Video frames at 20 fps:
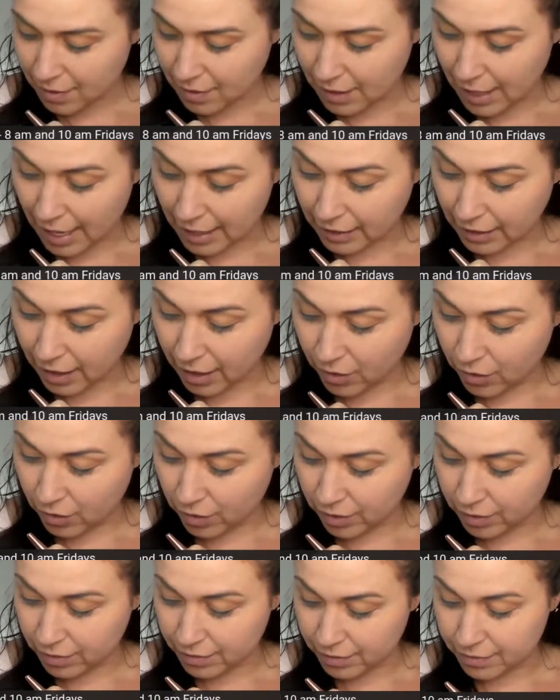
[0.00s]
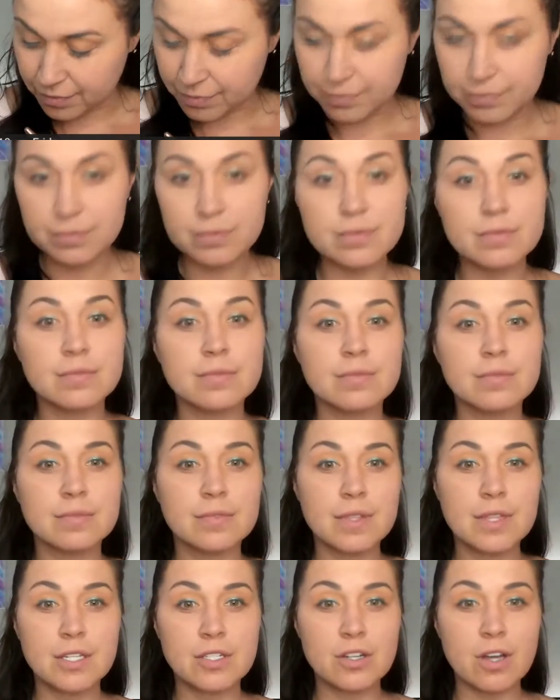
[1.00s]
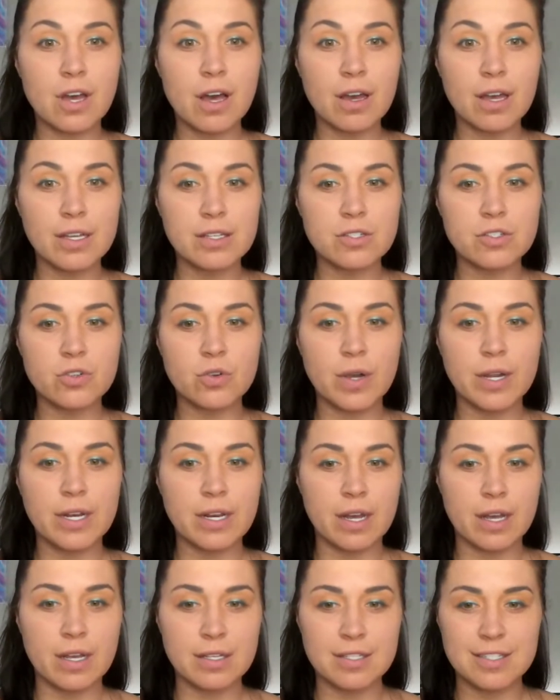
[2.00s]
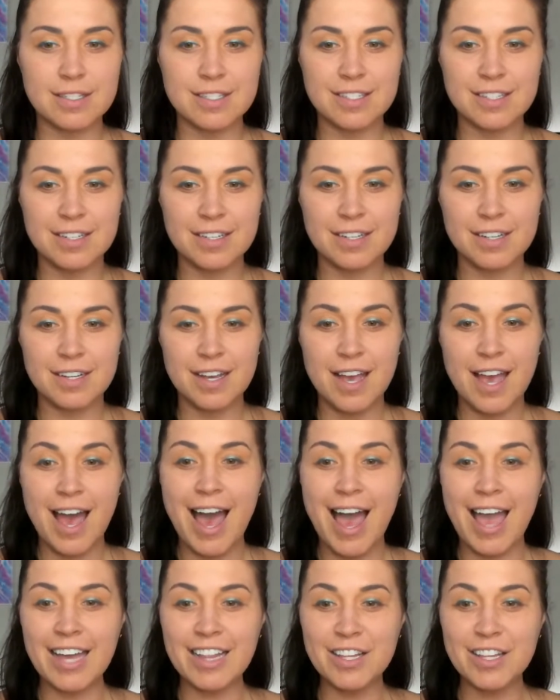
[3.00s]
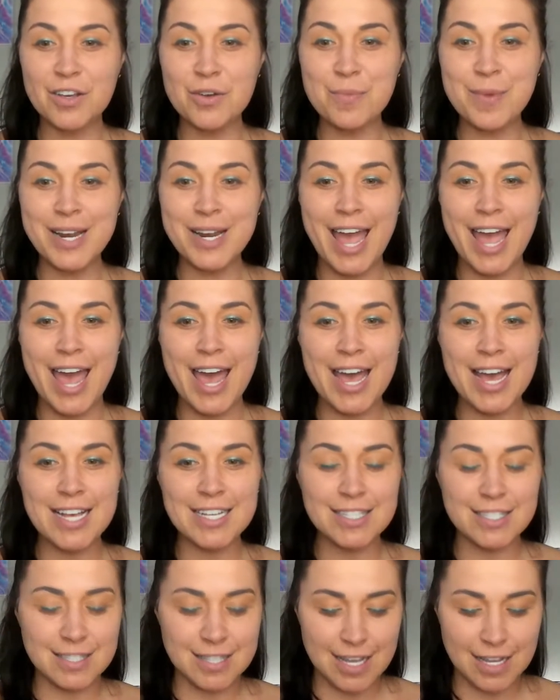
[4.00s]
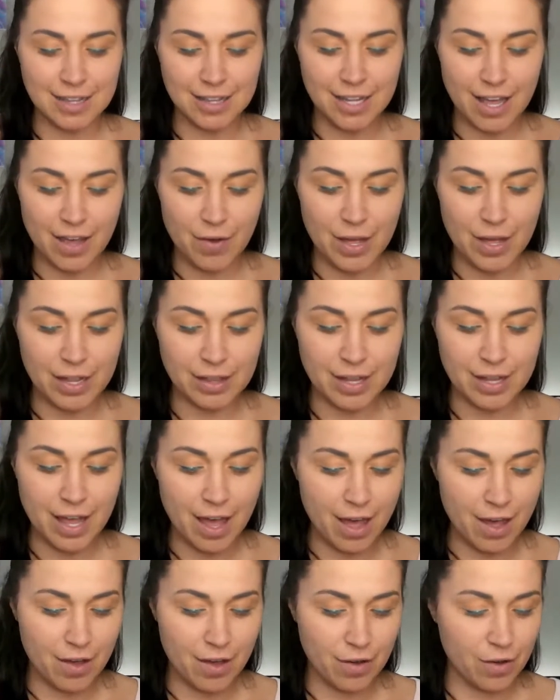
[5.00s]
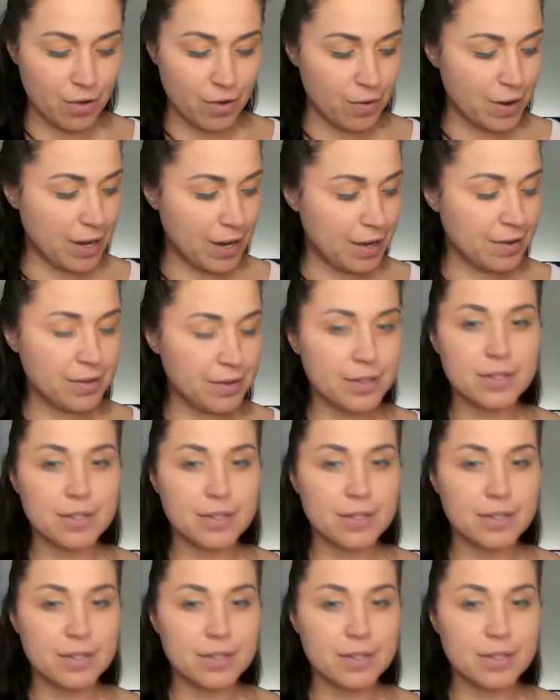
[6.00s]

Hello. The dog has joined us. Hi, Luminous. Hello, hello.